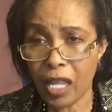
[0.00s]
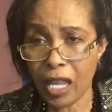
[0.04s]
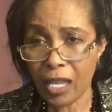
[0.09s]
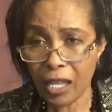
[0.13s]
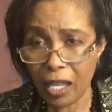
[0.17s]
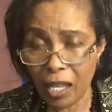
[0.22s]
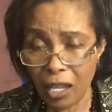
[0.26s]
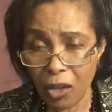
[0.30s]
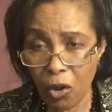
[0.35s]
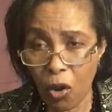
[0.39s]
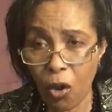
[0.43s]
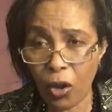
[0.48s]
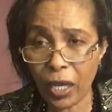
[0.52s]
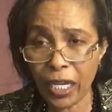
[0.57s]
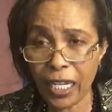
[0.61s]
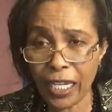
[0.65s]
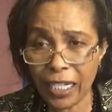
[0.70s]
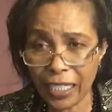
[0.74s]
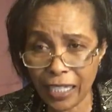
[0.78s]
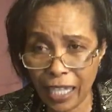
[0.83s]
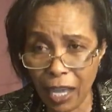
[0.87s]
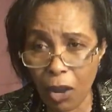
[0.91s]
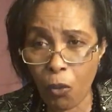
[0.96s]
Holding
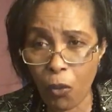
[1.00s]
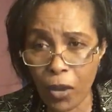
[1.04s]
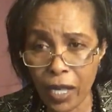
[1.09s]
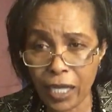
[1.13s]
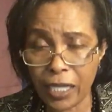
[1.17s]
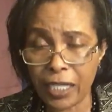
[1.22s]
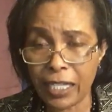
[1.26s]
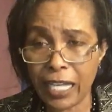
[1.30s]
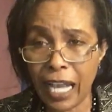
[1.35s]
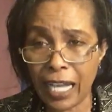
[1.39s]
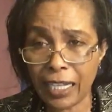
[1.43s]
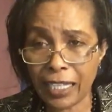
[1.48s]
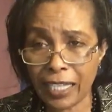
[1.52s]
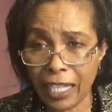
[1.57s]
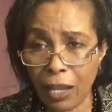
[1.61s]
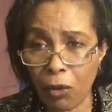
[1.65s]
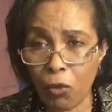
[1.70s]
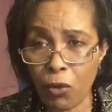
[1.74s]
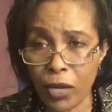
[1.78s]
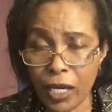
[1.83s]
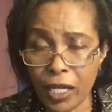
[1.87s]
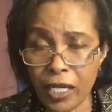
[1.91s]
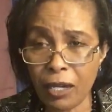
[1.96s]
the wind, that the
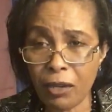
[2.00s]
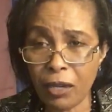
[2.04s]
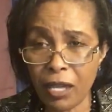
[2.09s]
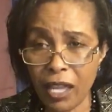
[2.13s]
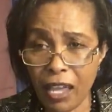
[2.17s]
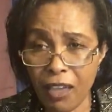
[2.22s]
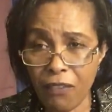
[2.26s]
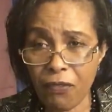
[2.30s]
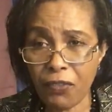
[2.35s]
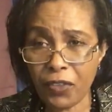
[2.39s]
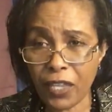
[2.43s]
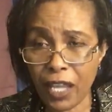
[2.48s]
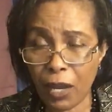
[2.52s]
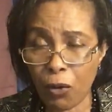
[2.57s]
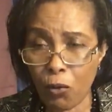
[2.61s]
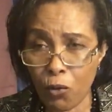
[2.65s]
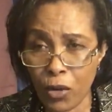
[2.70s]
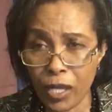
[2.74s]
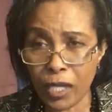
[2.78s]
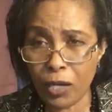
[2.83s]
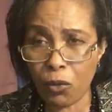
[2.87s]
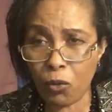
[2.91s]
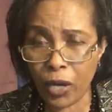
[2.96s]
wind, if the
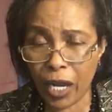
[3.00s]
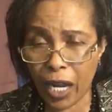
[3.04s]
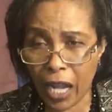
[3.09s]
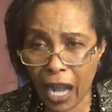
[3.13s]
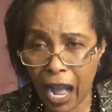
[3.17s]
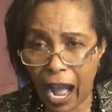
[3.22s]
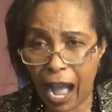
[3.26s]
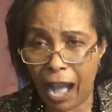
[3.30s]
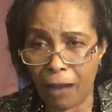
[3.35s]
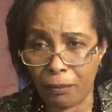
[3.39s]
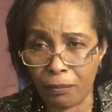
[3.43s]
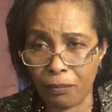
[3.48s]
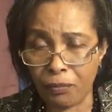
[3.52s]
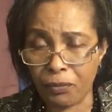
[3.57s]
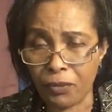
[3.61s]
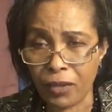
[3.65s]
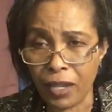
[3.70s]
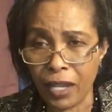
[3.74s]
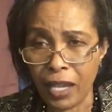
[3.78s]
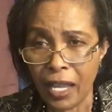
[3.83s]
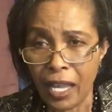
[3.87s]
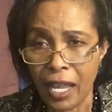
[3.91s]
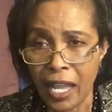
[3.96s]
wind will come,
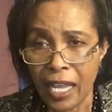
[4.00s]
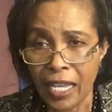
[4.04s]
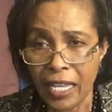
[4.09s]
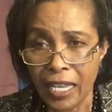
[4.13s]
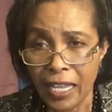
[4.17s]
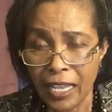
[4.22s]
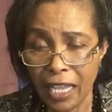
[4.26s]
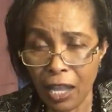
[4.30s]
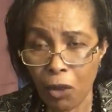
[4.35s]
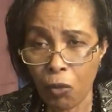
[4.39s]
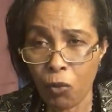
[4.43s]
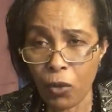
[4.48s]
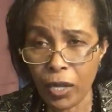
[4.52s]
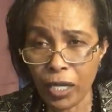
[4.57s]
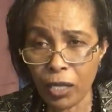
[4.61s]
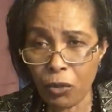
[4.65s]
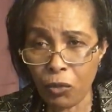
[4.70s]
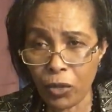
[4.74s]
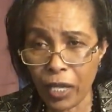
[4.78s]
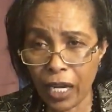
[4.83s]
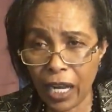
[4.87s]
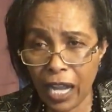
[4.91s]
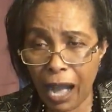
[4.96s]
the wind will
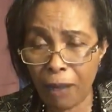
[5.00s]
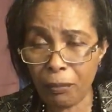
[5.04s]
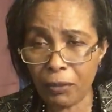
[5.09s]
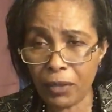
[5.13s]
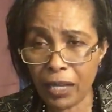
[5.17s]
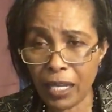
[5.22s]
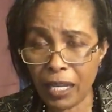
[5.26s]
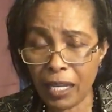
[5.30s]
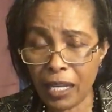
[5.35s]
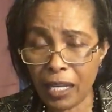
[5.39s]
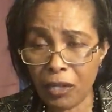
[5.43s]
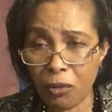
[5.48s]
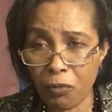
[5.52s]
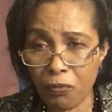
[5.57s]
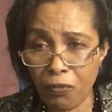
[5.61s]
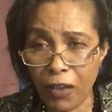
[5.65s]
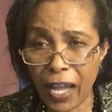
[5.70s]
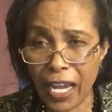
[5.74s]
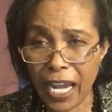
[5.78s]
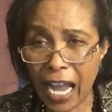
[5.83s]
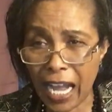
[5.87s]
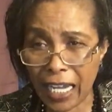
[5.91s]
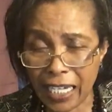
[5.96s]
come very
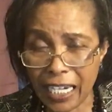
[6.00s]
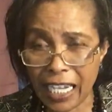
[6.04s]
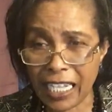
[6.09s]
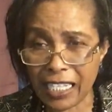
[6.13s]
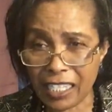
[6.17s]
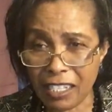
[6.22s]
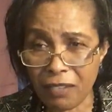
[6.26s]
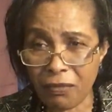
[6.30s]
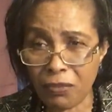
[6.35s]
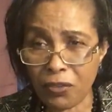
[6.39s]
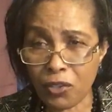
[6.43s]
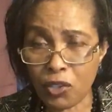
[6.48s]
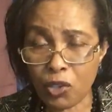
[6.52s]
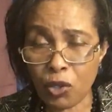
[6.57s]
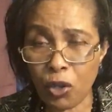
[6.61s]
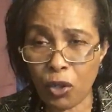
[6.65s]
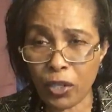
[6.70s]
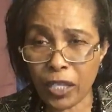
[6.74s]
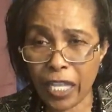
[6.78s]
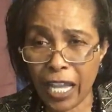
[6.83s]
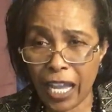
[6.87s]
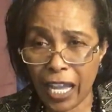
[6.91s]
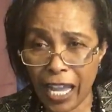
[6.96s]
aggressive, so
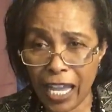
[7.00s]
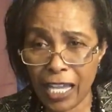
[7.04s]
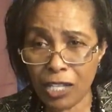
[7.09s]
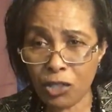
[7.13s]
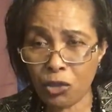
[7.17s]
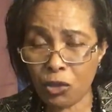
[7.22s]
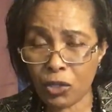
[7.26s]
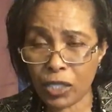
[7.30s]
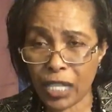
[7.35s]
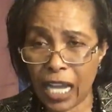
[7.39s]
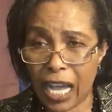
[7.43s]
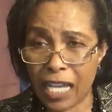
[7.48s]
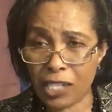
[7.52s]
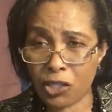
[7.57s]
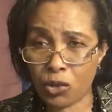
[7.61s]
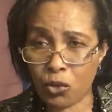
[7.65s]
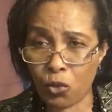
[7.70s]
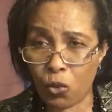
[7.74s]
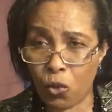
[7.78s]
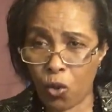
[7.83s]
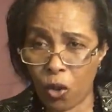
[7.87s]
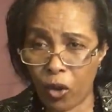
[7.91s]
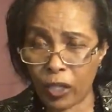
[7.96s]
the angels has to
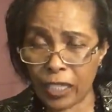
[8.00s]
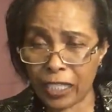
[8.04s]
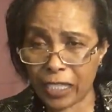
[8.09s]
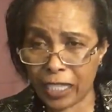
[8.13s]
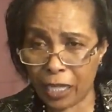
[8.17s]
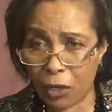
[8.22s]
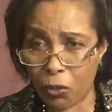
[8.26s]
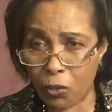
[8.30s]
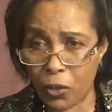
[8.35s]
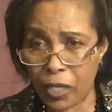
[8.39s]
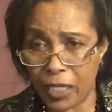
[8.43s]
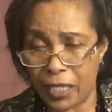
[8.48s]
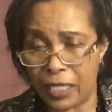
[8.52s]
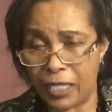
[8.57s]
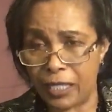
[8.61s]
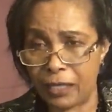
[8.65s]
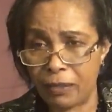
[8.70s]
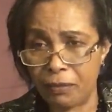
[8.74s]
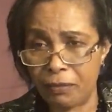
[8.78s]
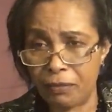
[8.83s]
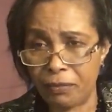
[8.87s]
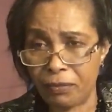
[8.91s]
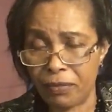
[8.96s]
hold the wind,
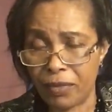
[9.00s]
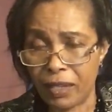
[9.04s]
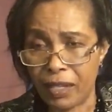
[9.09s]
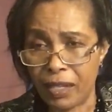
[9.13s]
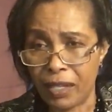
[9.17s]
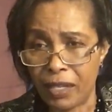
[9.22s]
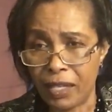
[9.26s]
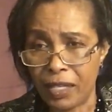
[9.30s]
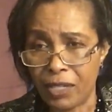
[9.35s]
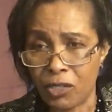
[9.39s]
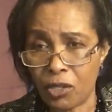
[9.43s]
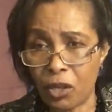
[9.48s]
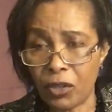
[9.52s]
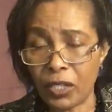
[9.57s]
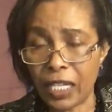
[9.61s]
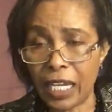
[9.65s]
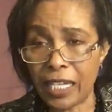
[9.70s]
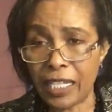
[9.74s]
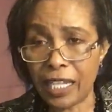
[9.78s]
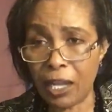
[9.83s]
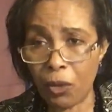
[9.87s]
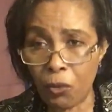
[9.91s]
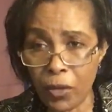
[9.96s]
so that
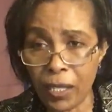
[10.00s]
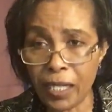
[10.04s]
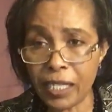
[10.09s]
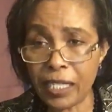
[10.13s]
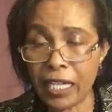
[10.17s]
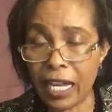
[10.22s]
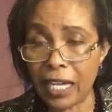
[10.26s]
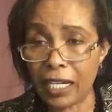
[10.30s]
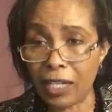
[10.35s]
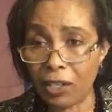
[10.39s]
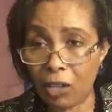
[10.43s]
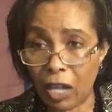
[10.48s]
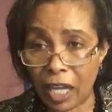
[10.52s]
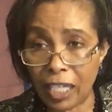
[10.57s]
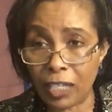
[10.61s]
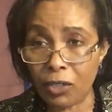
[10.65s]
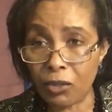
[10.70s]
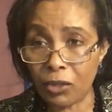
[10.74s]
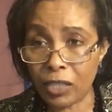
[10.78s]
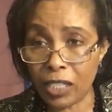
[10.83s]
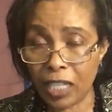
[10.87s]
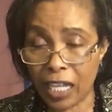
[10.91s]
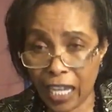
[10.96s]
the wind that you
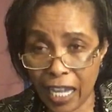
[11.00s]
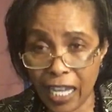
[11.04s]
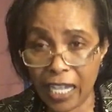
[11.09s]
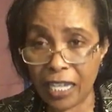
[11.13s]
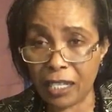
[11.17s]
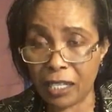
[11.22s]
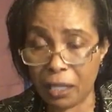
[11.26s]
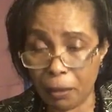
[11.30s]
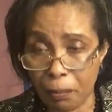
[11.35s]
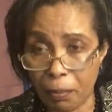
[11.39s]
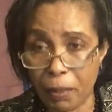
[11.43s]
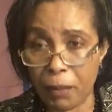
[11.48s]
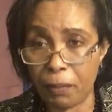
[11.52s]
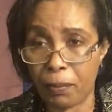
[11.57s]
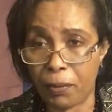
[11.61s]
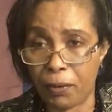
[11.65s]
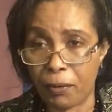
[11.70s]
cannot kill the people.